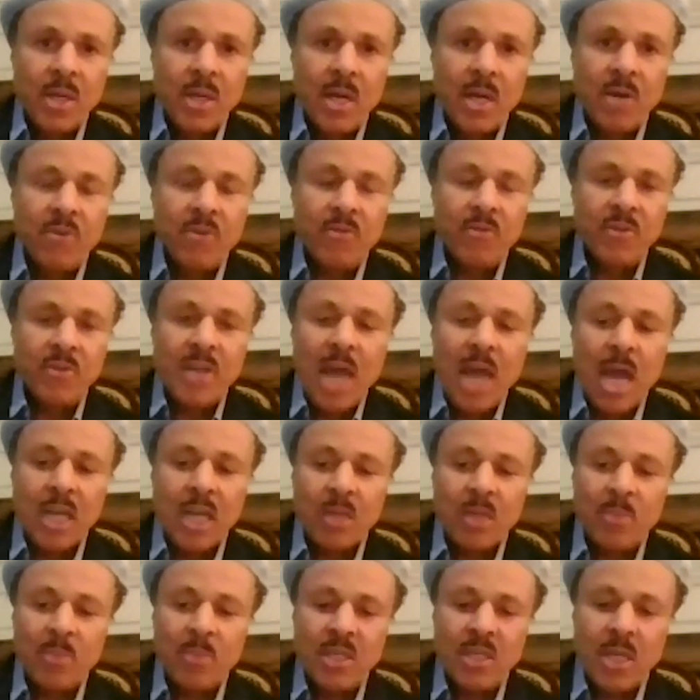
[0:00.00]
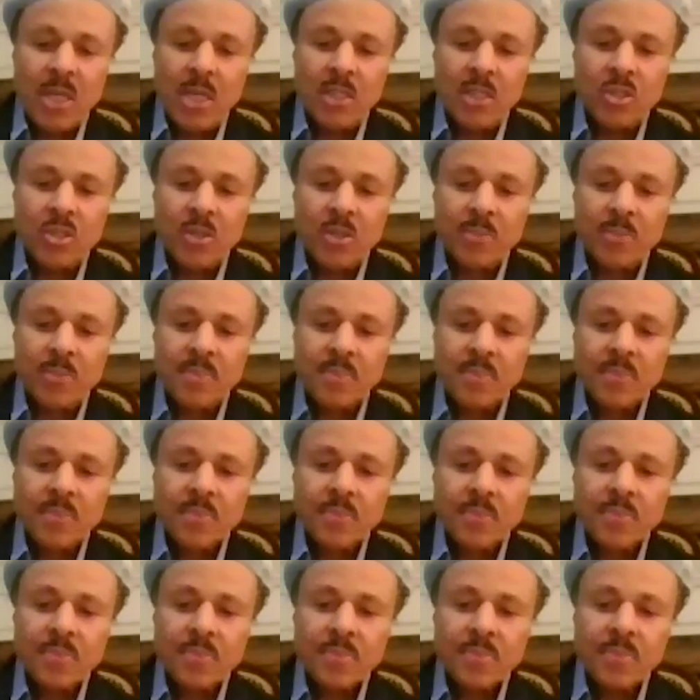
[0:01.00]
of documentation.
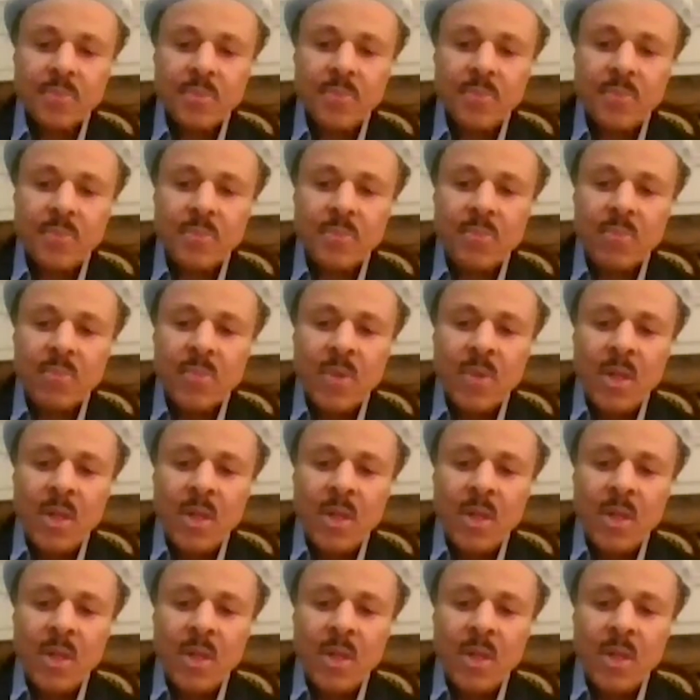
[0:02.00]
Mm-hmm.